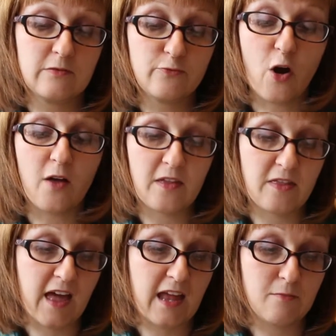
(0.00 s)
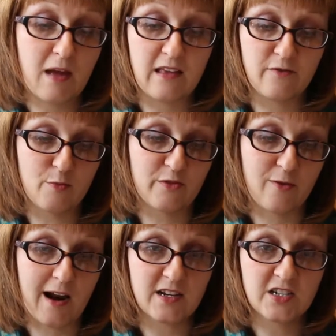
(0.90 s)
rather than making from
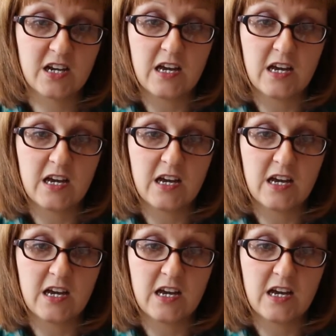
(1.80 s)
scratch,